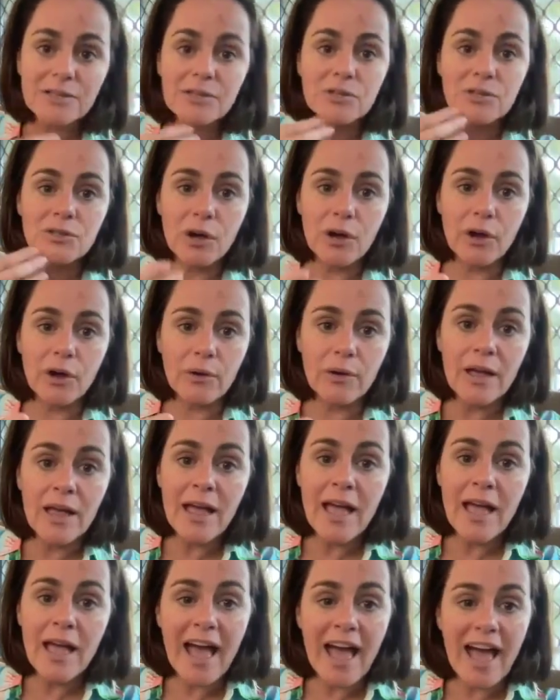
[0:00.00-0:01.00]
So,
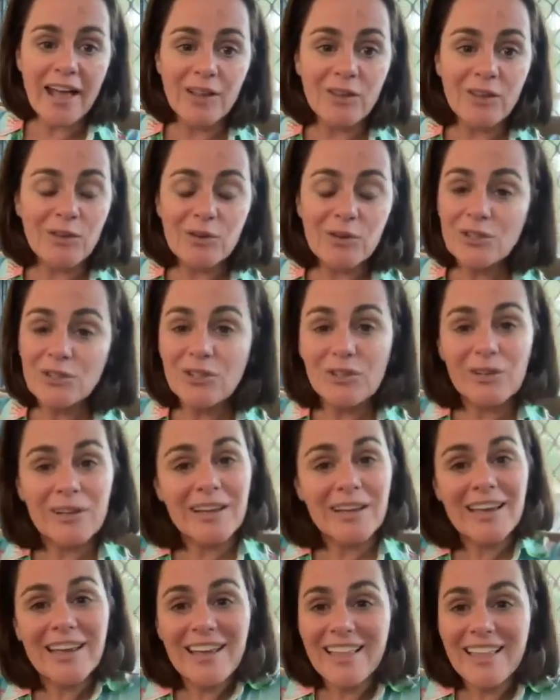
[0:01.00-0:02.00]
and
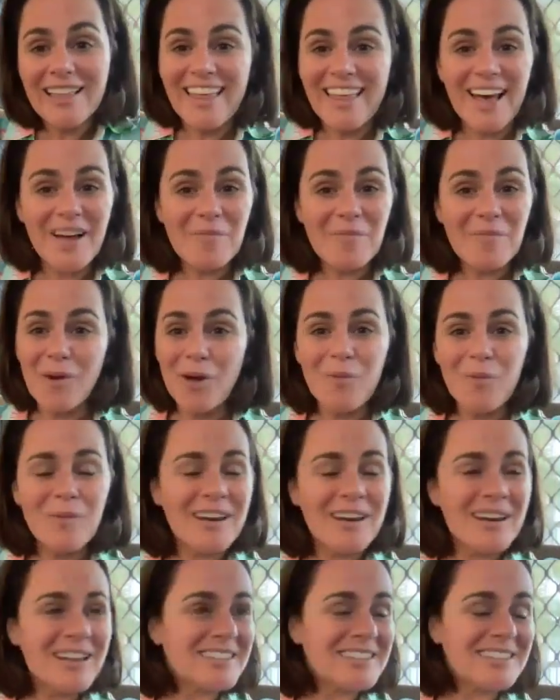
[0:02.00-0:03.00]
usually that
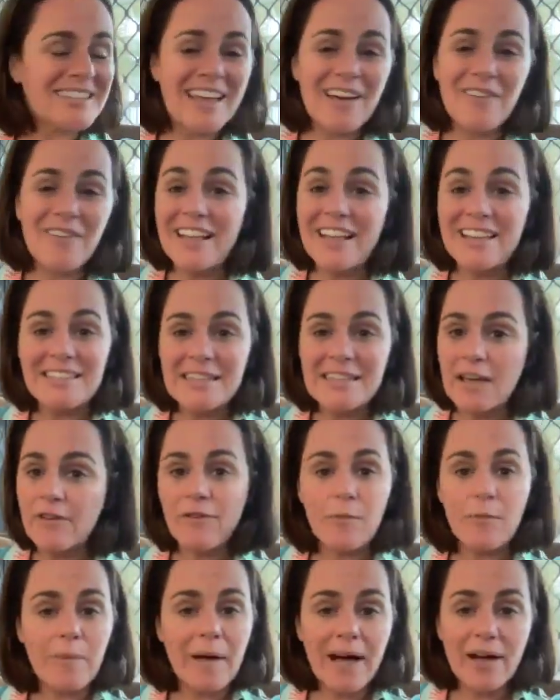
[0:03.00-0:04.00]
moment is it's
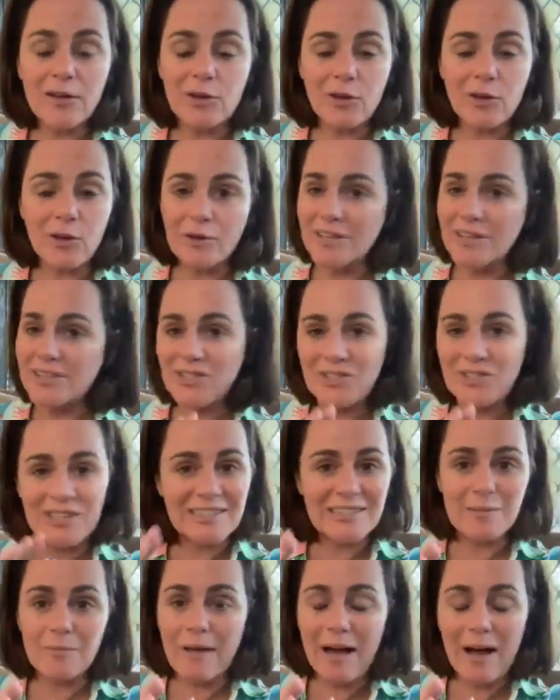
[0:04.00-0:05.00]
never about you. It's
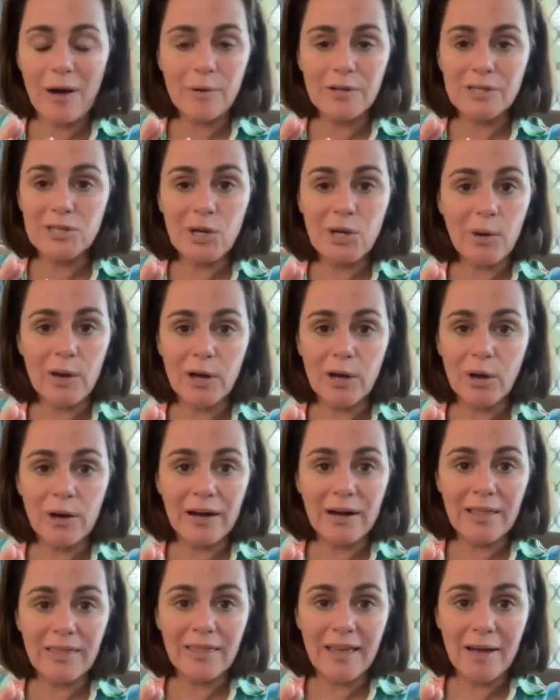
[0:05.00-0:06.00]
just about what's going
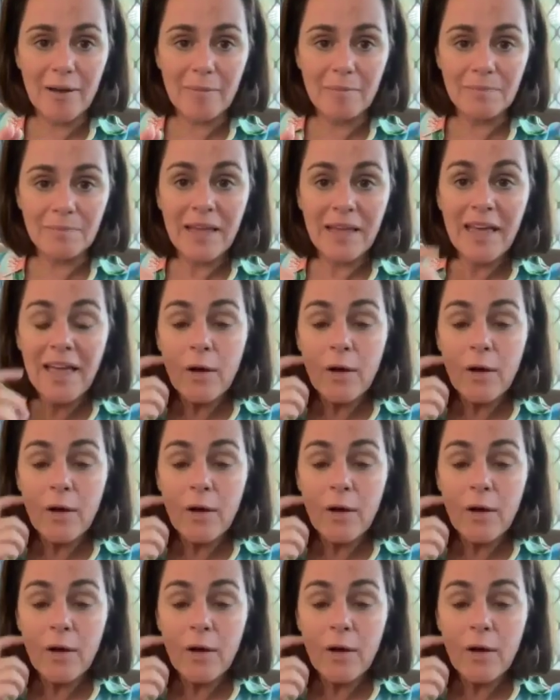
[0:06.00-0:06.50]
on in them.